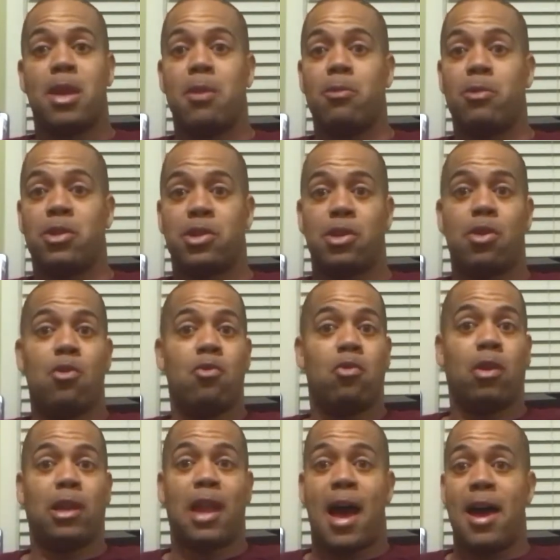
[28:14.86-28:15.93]
was so
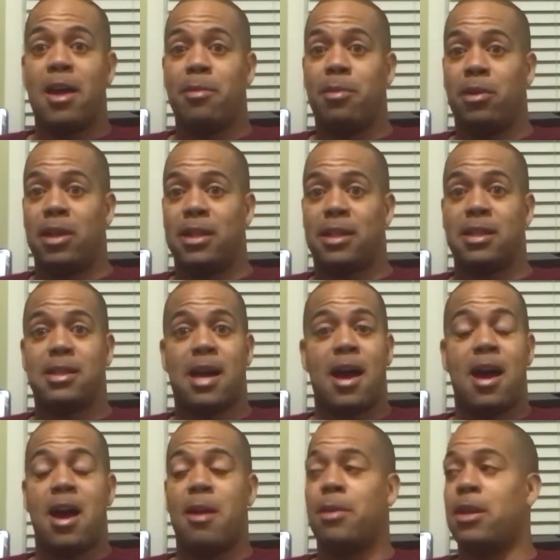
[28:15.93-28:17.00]
reliable at the
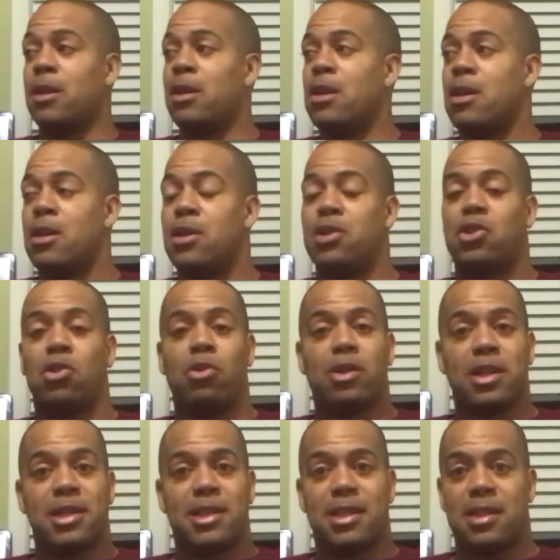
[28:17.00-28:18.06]
time and so
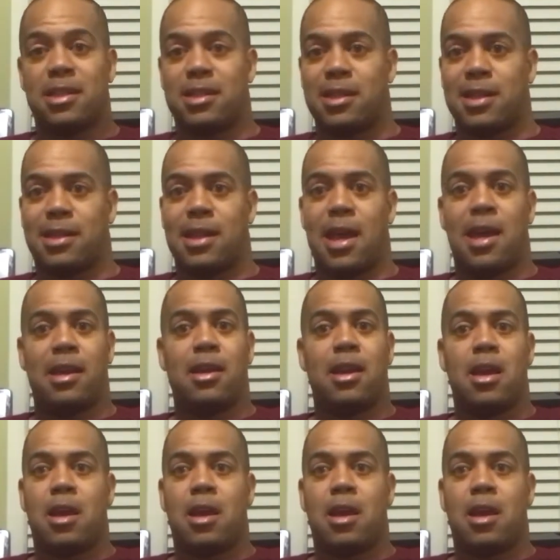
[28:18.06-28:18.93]
consistent that